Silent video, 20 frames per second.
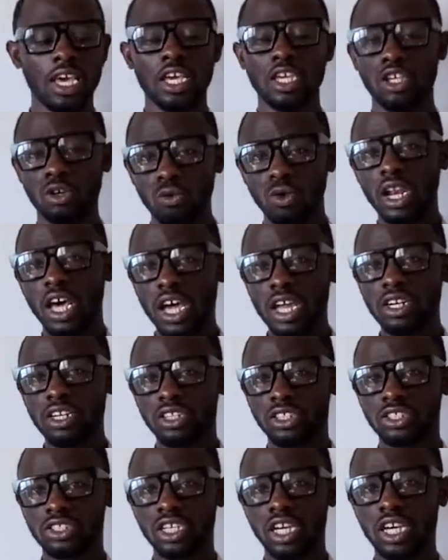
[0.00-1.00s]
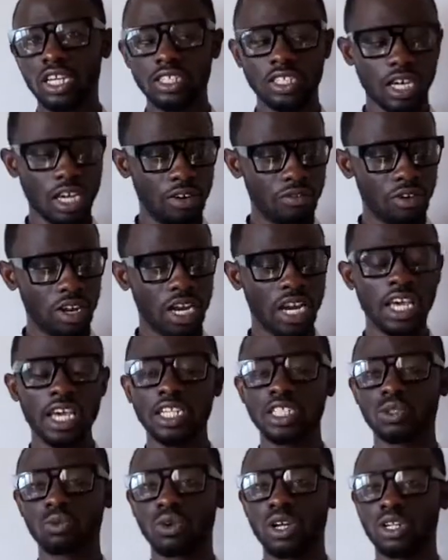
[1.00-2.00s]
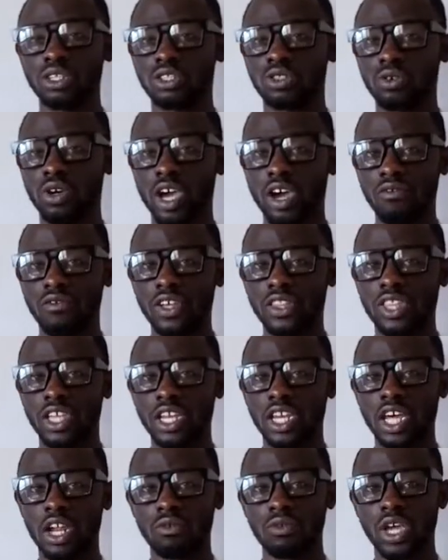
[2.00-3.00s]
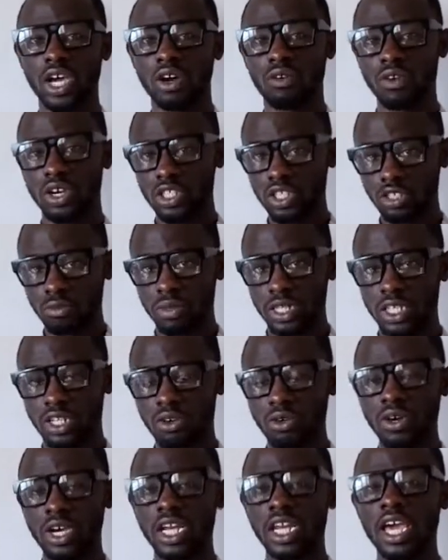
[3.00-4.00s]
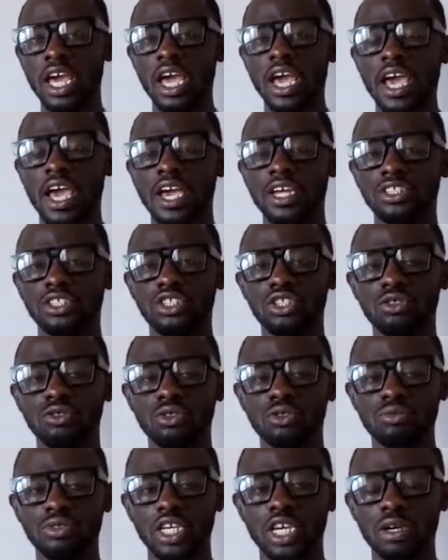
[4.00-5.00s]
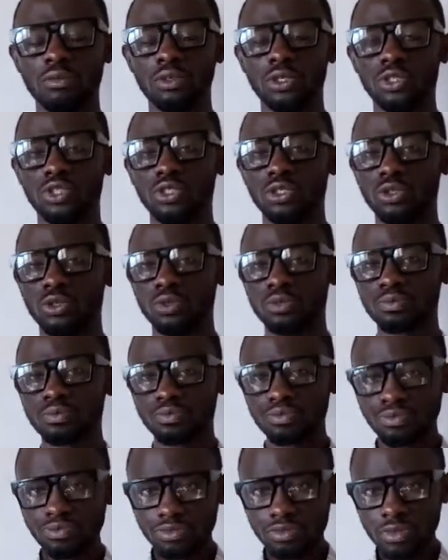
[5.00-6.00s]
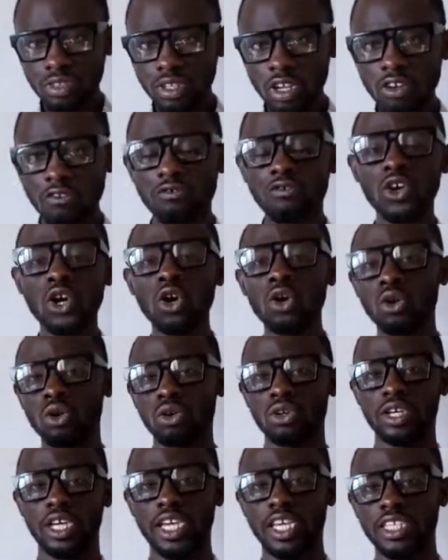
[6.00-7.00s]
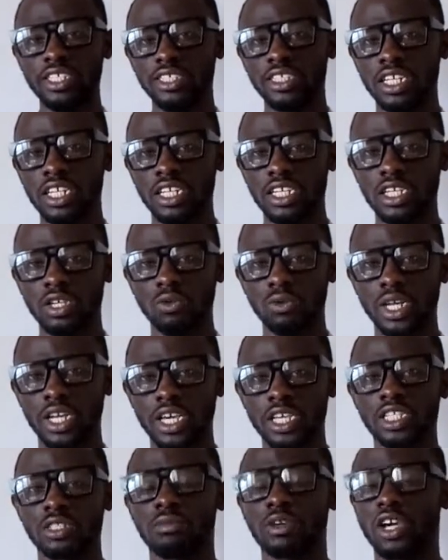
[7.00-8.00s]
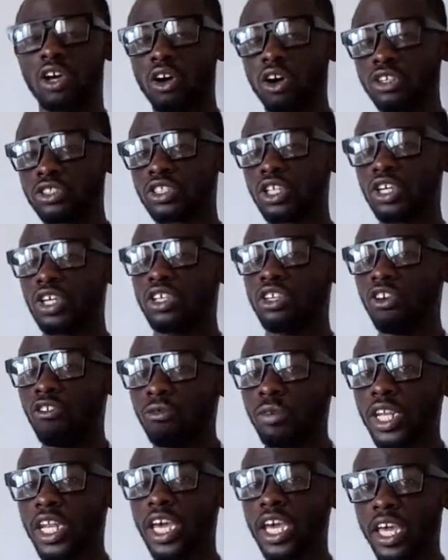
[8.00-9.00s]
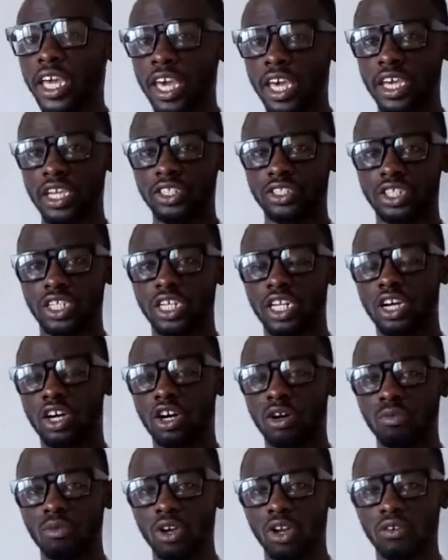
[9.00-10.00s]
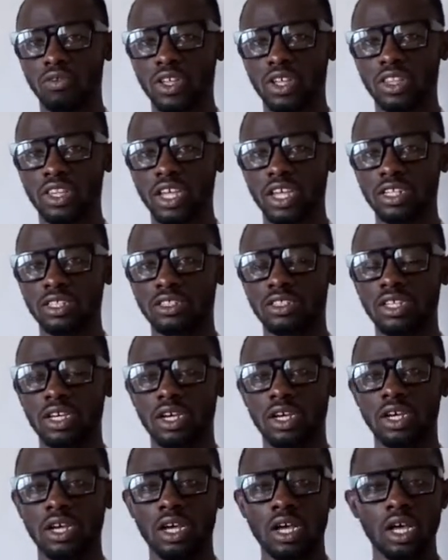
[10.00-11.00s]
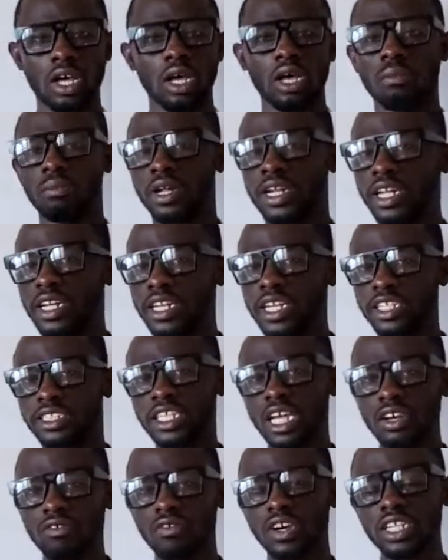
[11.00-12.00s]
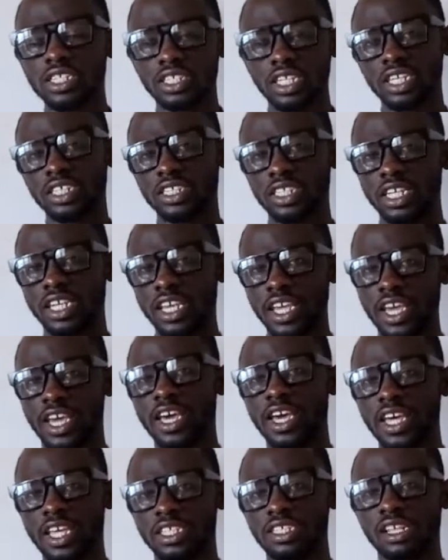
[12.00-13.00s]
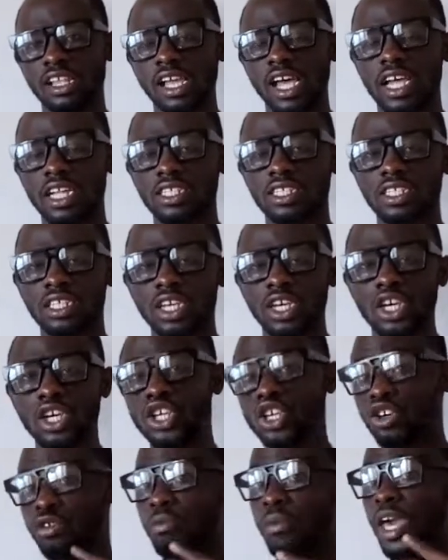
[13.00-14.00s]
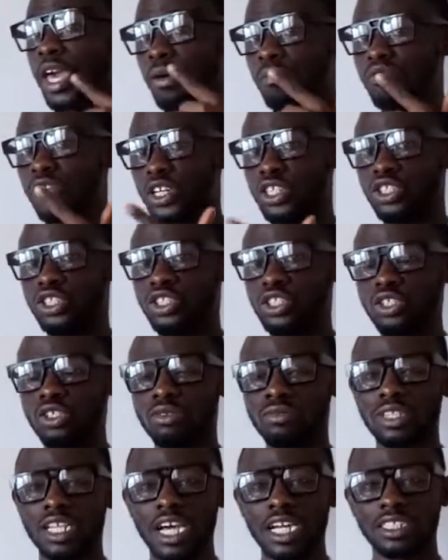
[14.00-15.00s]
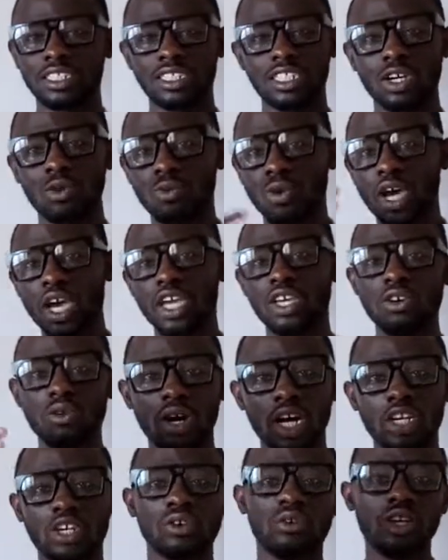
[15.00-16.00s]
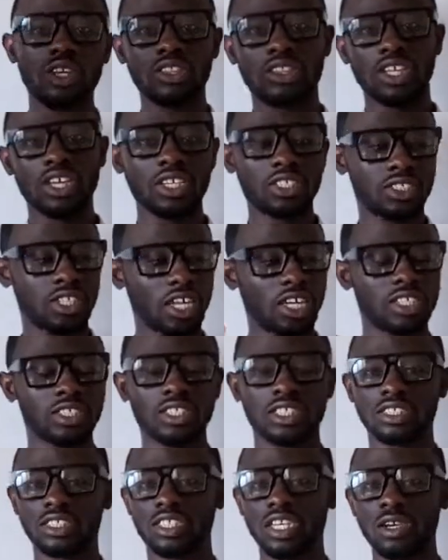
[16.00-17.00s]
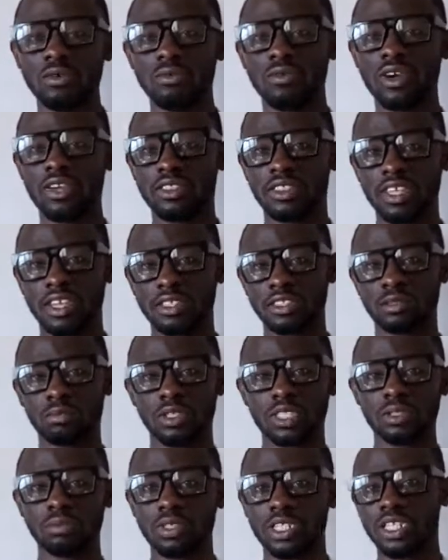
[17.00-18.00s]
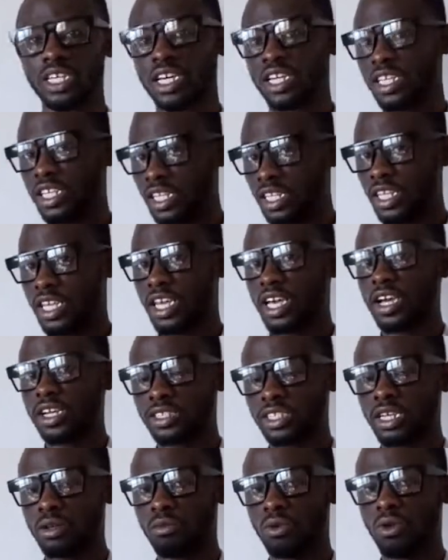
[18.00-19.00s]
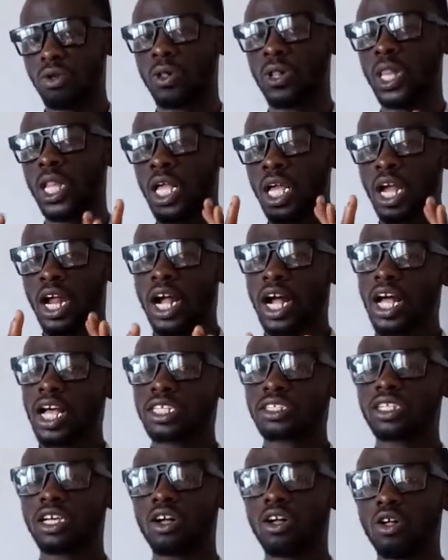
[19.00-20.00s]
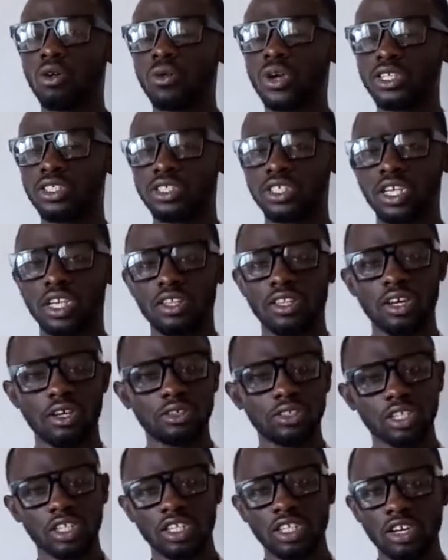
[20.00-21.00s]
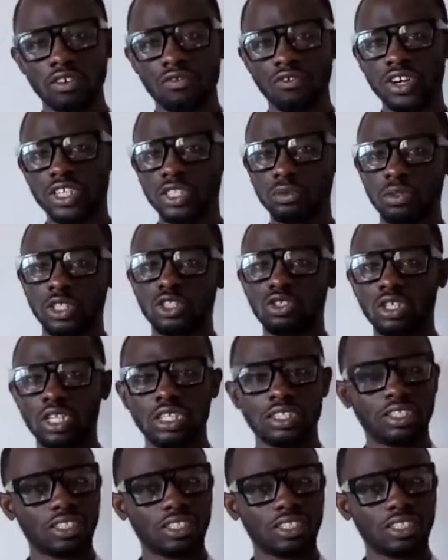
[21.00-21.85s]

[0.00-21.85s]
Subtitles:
you will understand and relate well to everything that we are going to be doing, and you will be able to flow easily with it because you've been engaged in a couple of the things there. But the disadvantage here is that you may presume that the way you are doing things, that is the same way things must be done in the exam hall. As I always say, there is a difference between